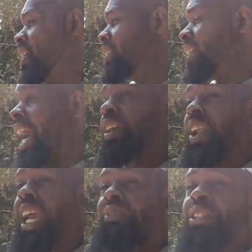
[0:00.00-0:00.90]
See, I don't
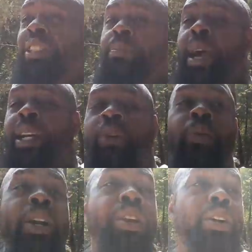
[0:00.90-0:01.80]
have to sit back and
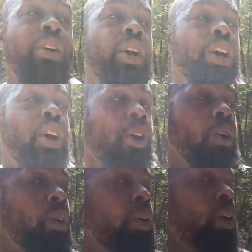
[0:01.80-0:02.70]
wonder,
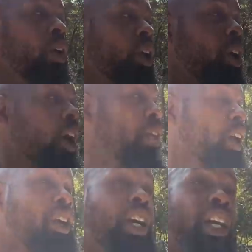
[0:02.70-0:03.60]
oh, are they
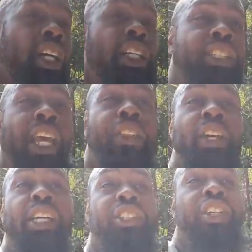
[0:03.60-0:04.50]
gonna say
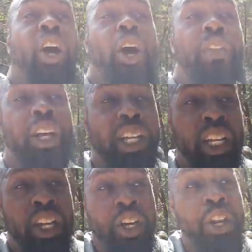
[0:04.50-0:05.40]
this? Are they
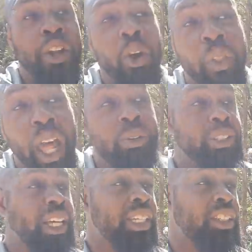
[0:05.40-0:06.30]
gonna know that I
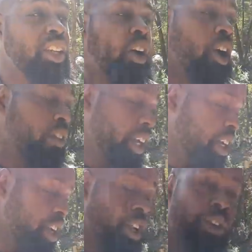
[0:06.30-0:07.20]
was lazy? Are they
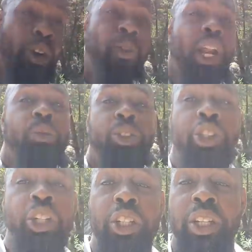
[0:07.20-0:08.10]
gonna know that I was
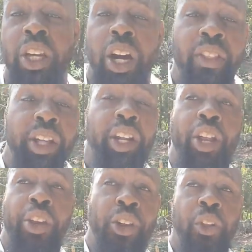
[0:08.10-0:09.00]
chilling? Are they gonna
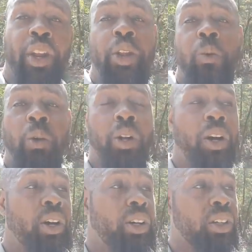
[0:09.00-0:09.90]
know that I don't work
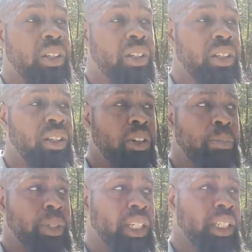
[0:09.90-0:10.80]
hard?
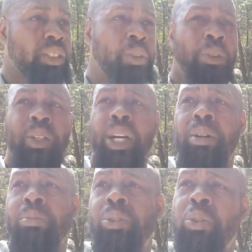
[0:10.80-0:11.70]
Because when you
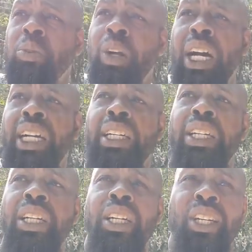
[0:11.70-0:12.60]
come to the rock,
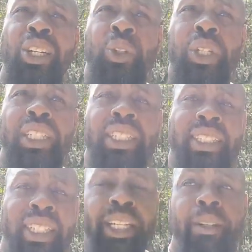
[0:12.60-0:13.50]
you get to
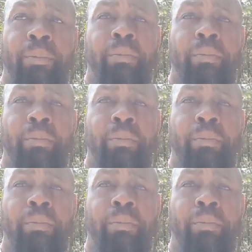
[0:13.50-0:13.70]
see it.